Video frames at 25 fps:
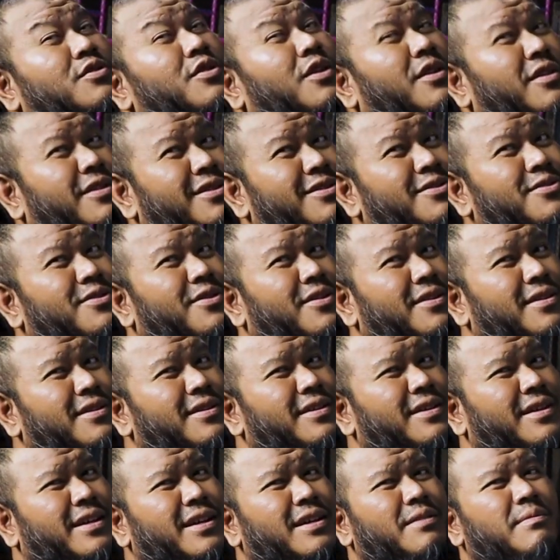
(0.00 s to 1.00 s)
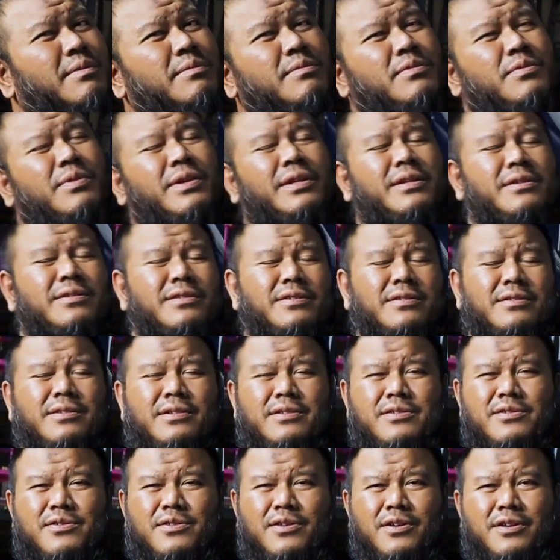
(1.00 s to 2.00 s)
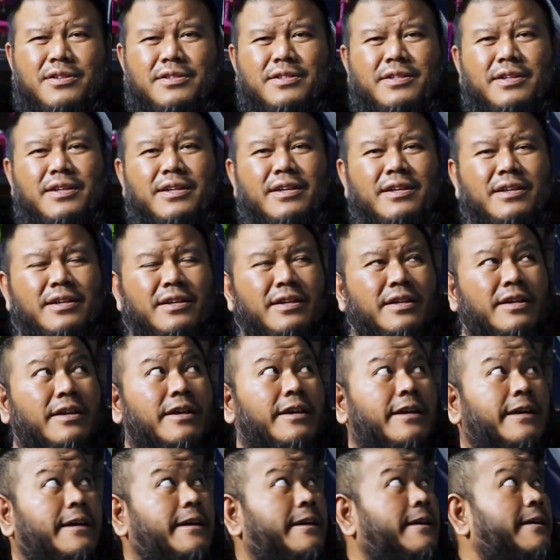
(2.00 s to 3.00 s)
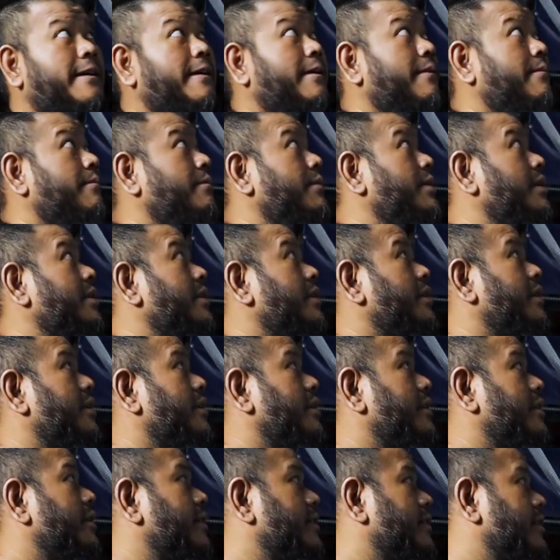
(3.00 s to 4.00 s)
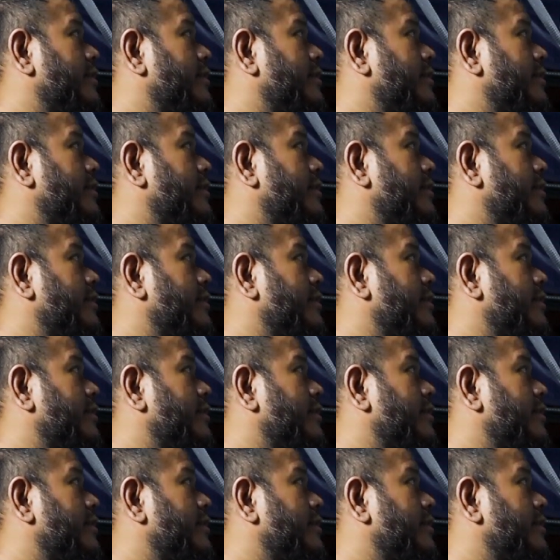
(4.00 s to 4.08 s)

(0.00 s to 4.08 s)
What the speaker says: called a trawler. Can't remember what it's called. And then